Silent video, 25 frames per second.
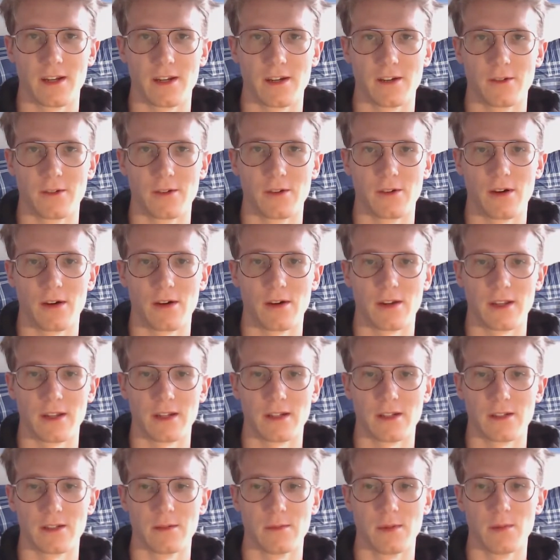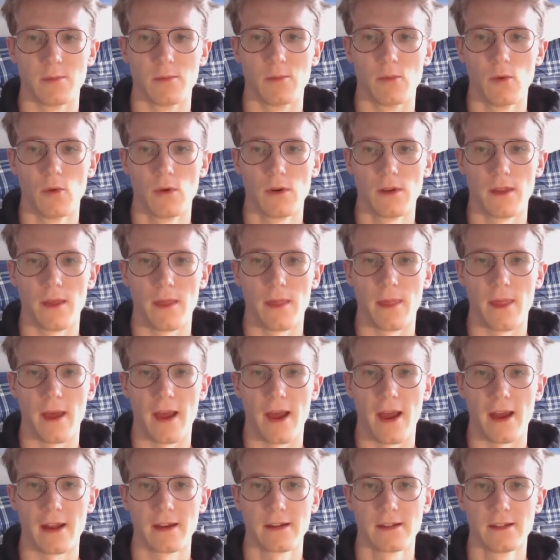I don't know how to get it to be more than
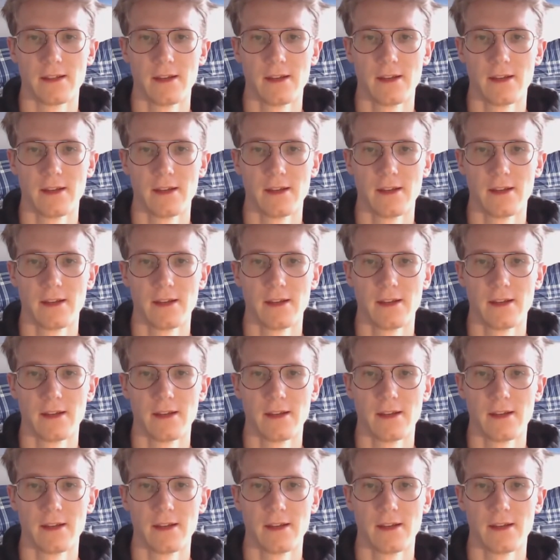that.